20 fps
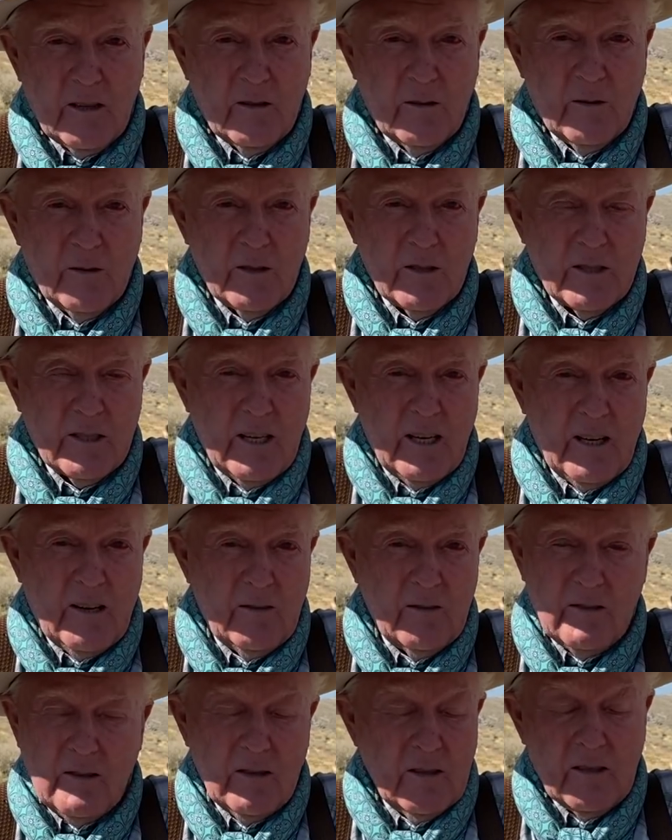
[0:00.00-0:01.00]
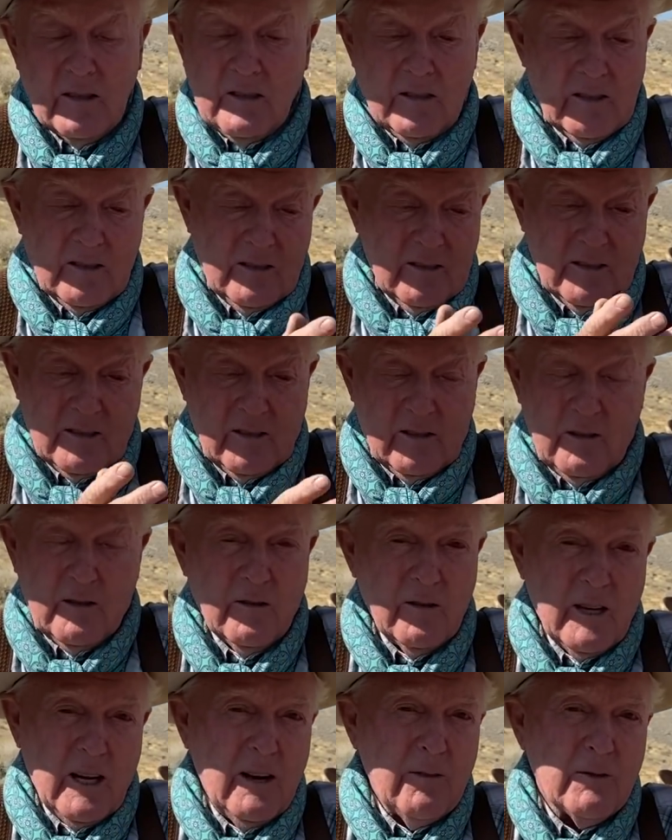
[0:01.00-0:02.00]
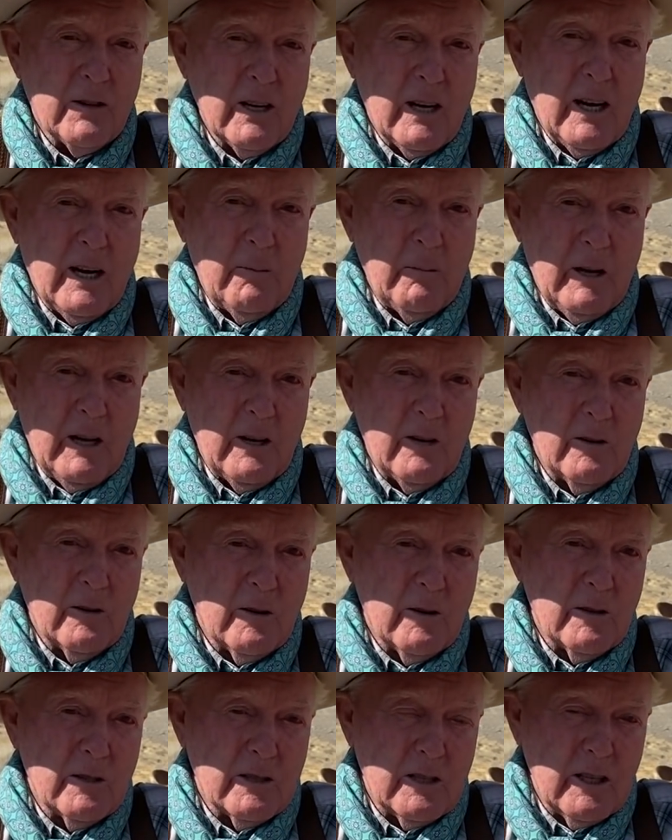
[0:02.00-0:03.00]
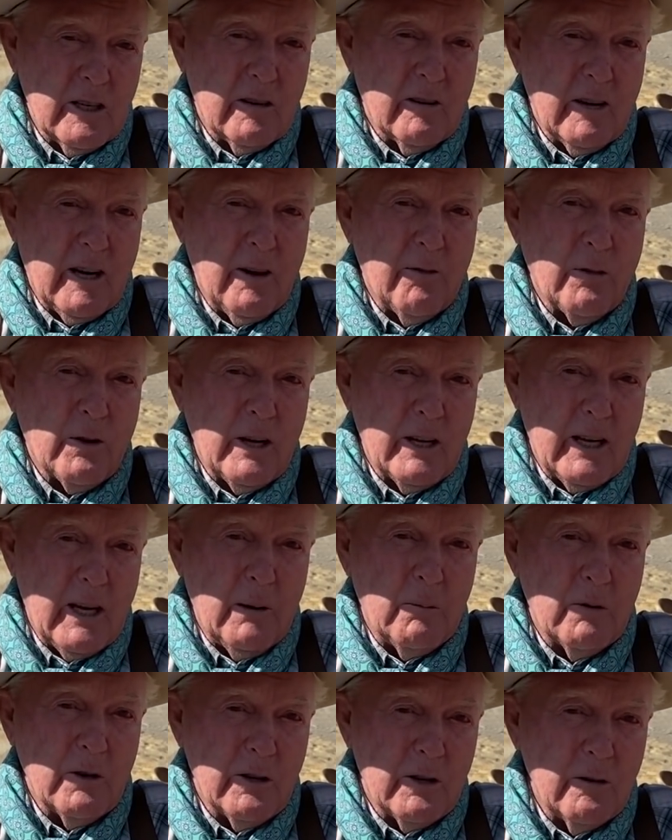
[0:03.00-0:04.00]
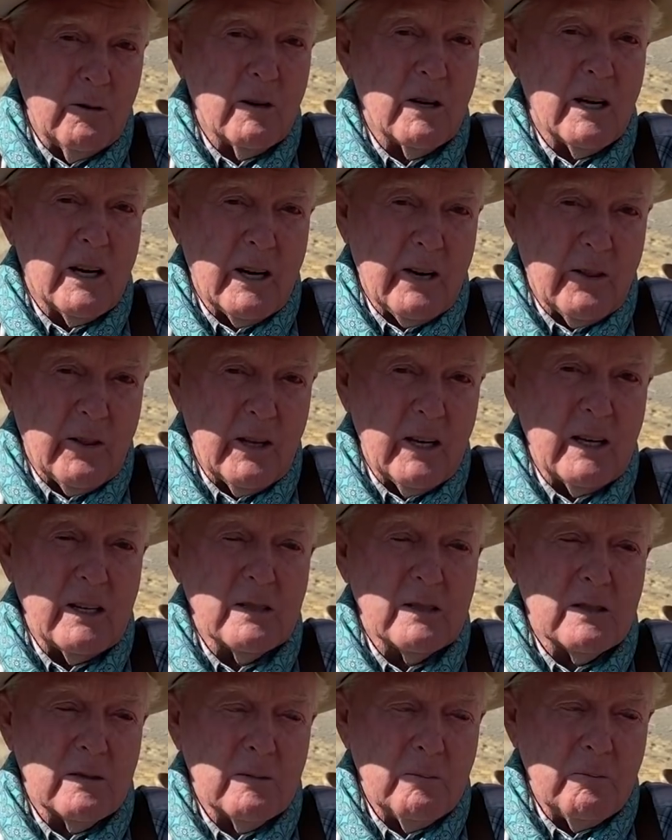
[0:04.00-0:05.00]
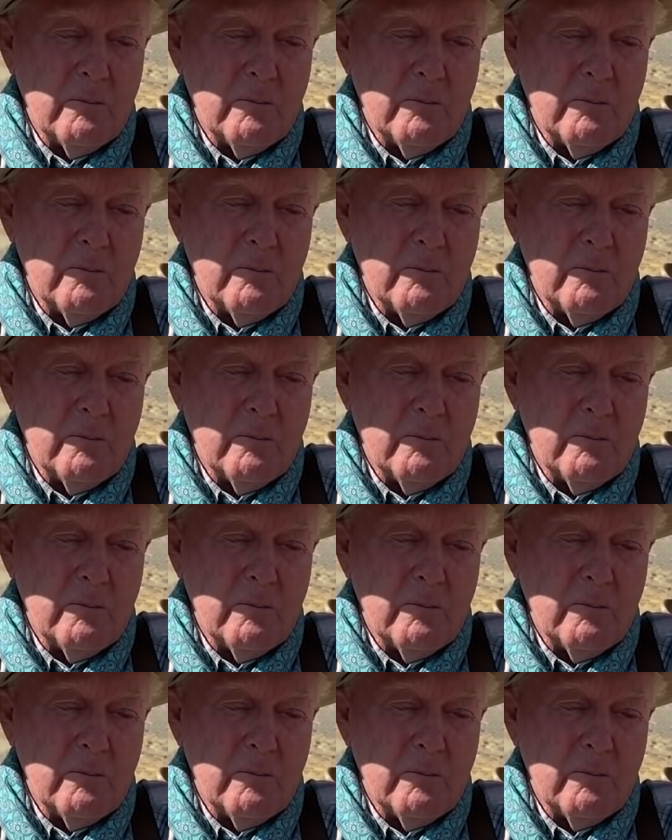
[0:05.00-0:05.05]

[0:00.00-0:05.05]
the horse down. You don't have time and or geographically able to do a lot of things.